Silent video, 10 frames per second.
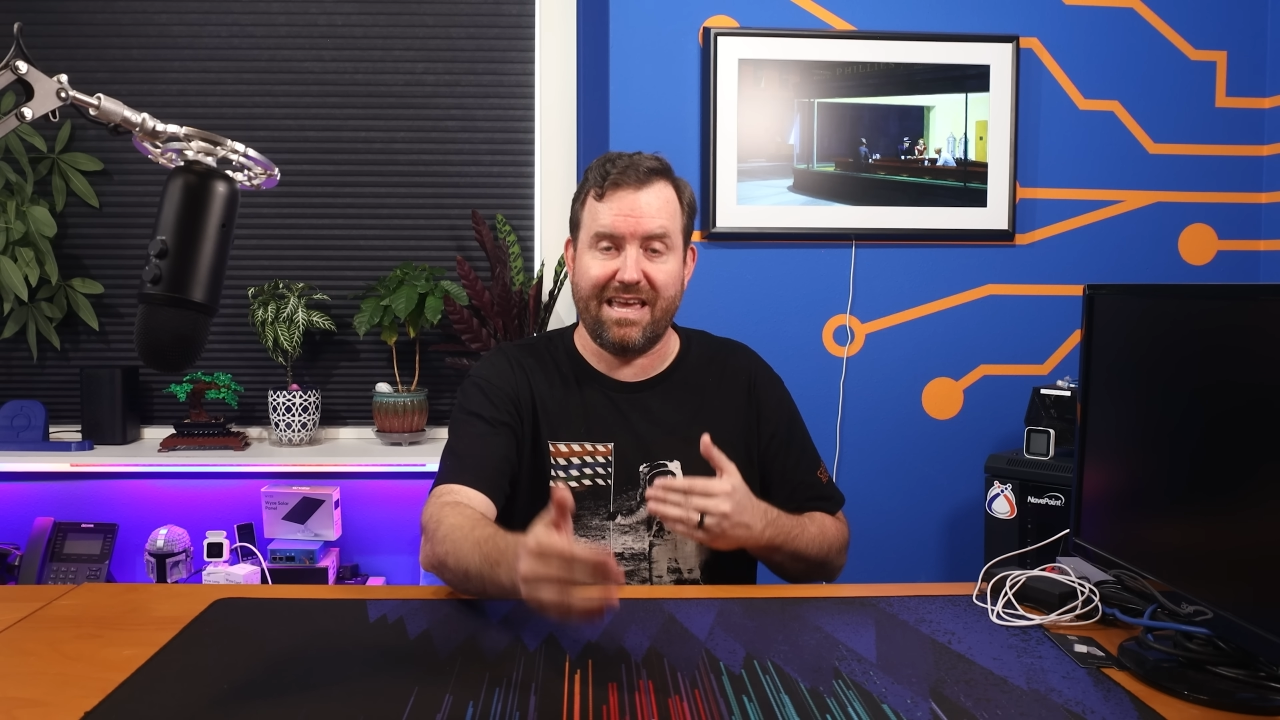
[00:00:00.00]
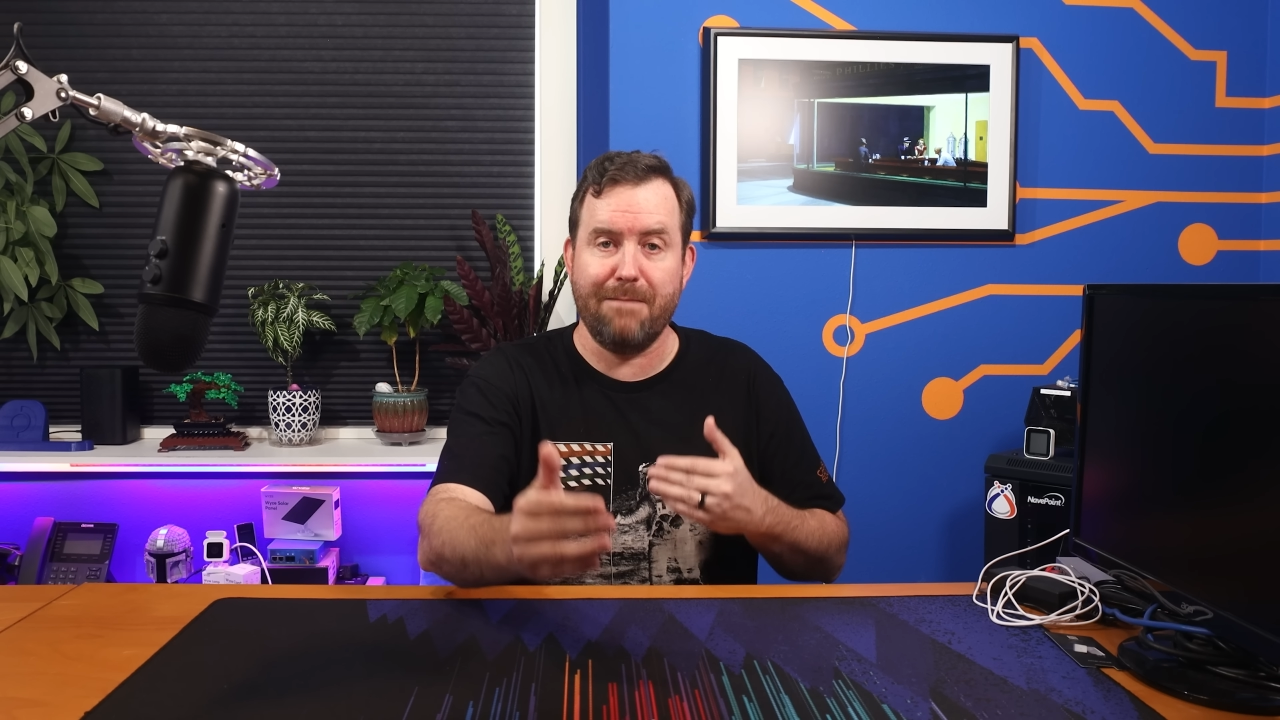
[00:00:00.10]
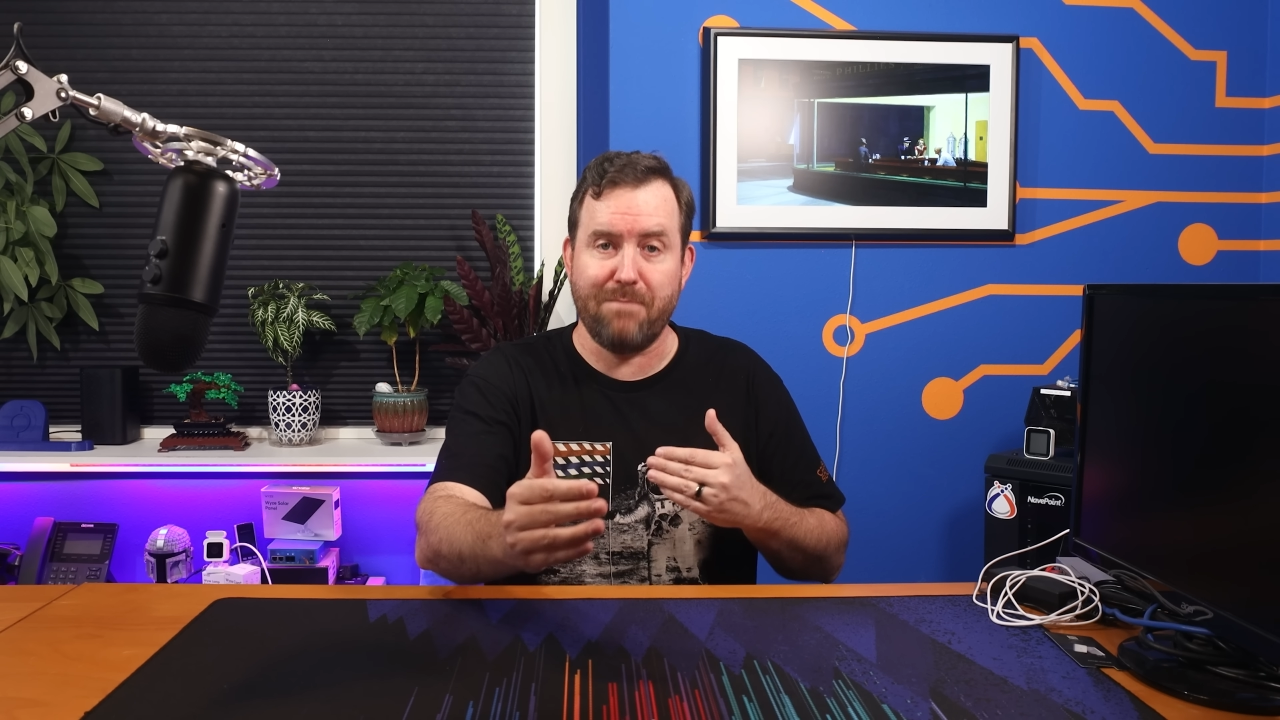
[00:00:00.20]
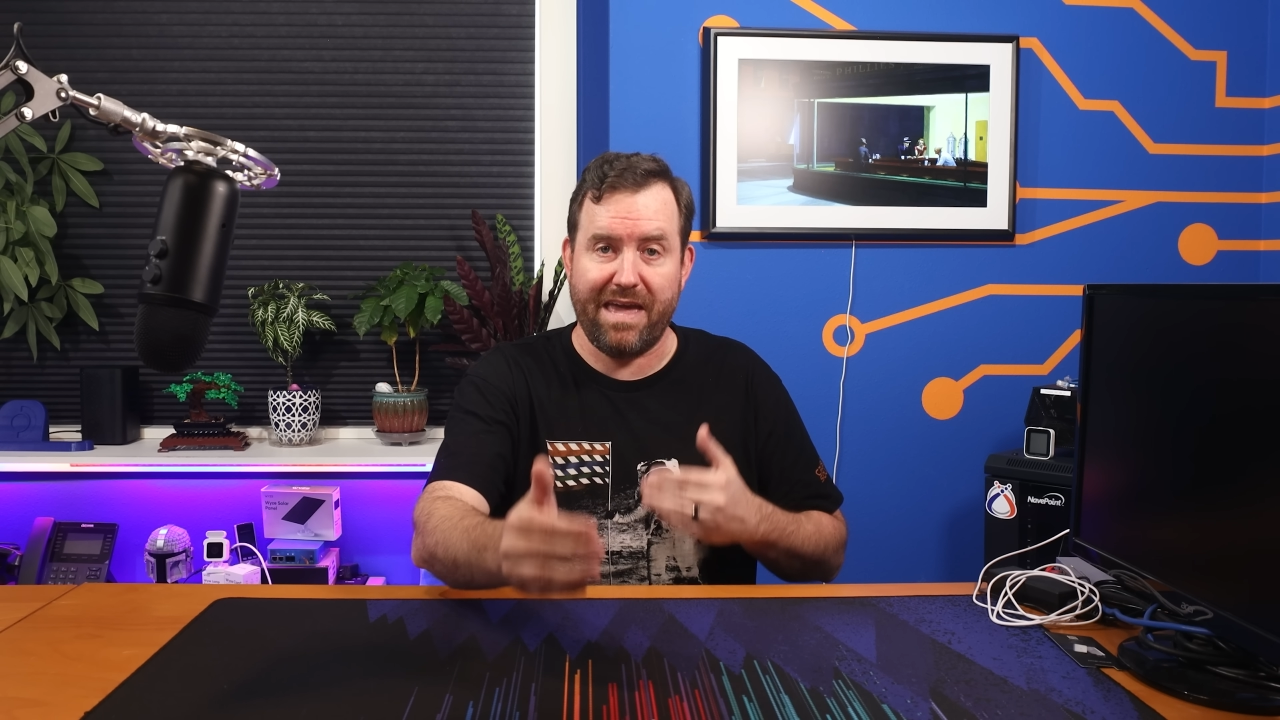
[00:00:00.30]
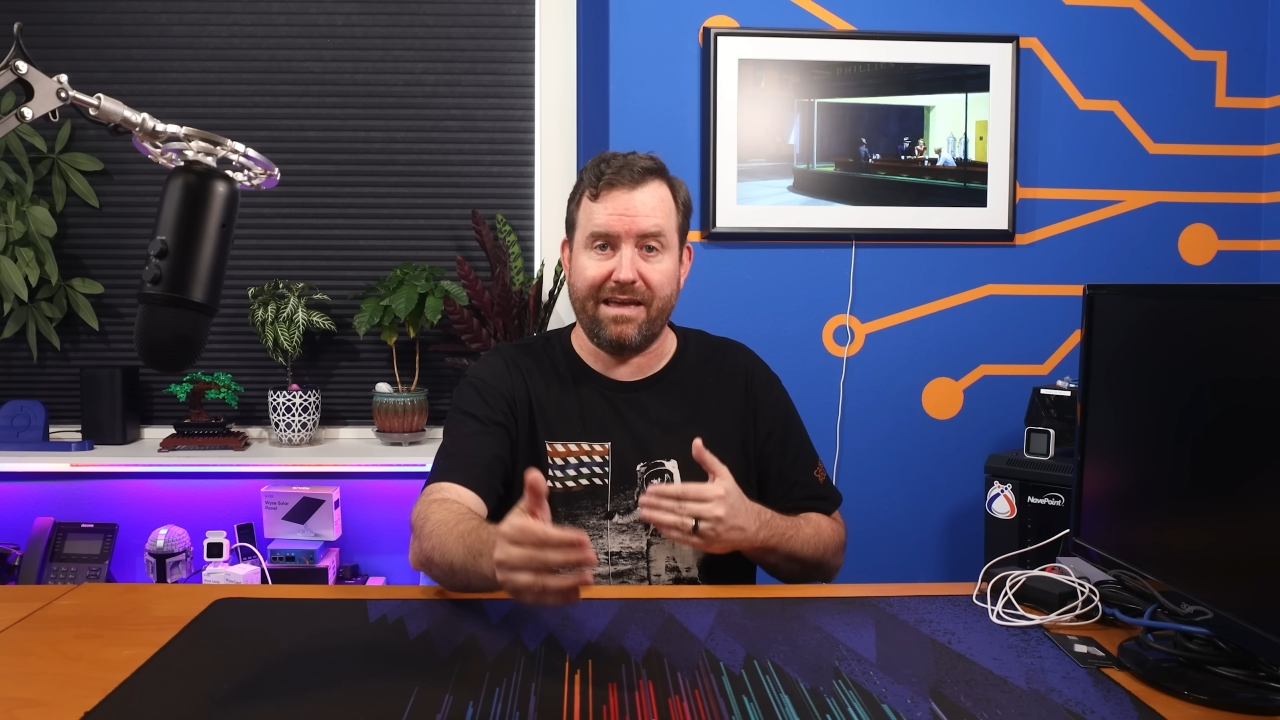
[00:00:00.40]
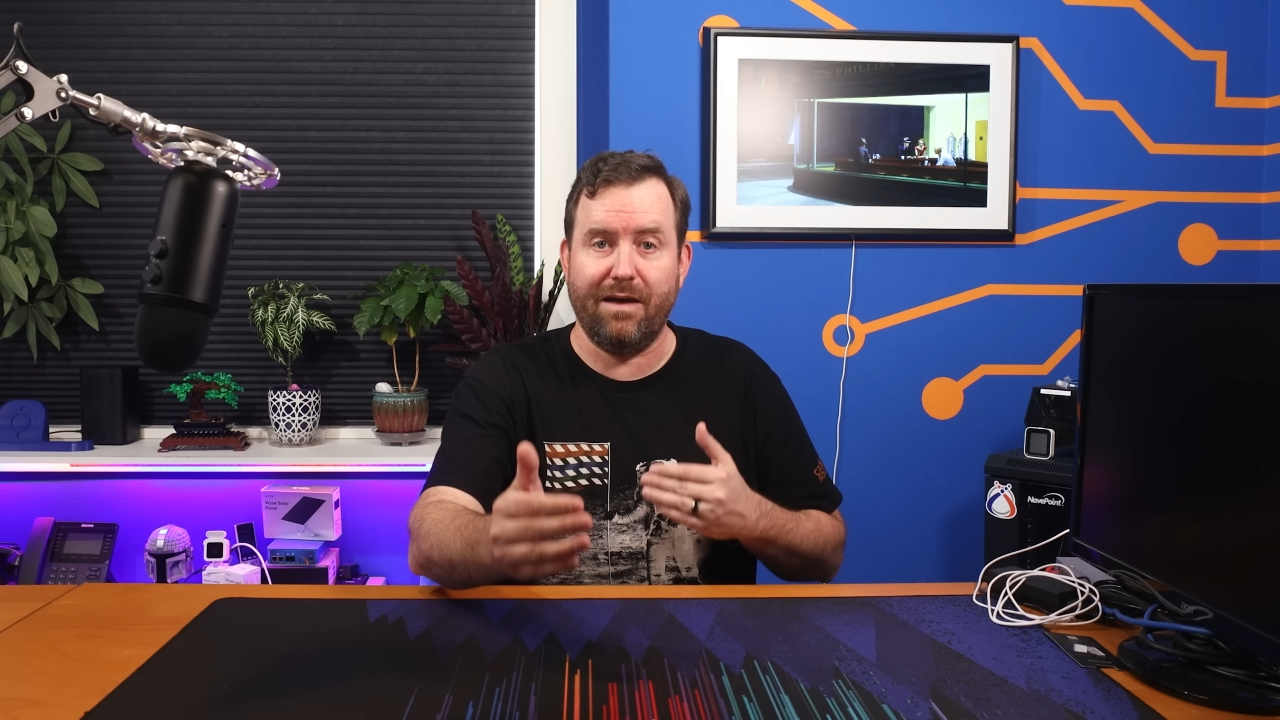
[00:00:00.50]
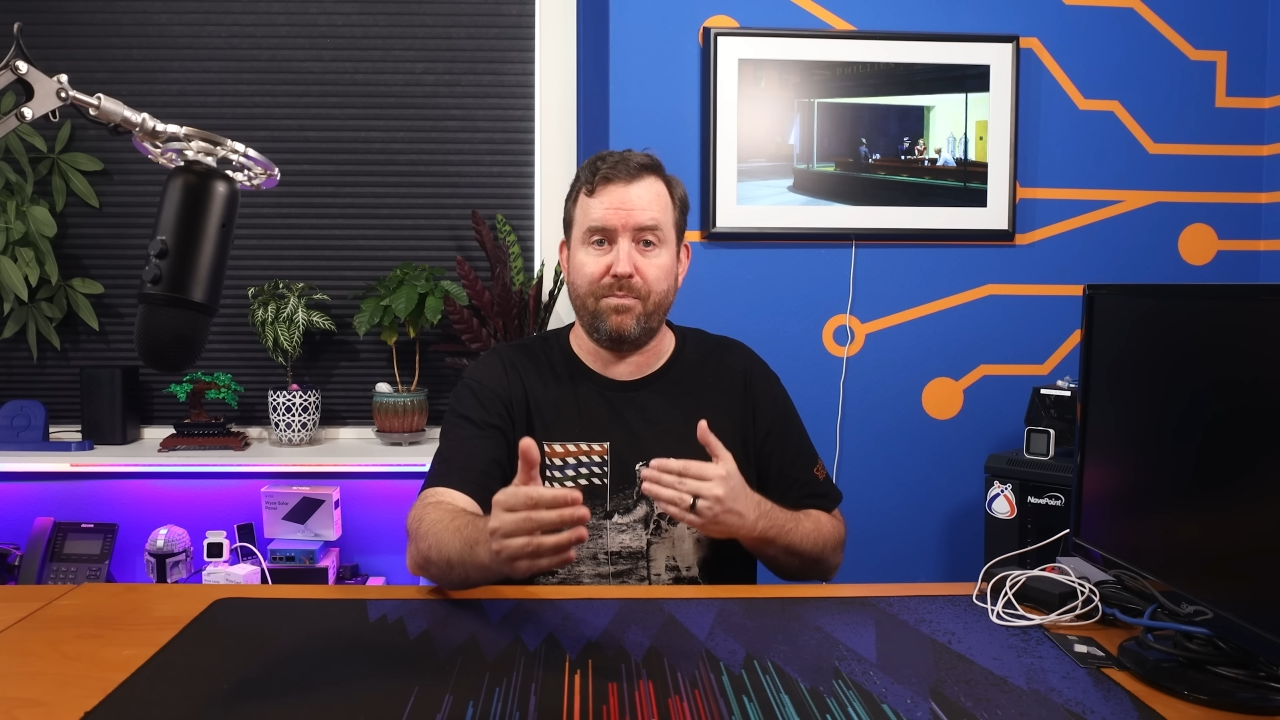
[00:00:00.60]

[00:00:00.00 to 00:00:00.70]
can make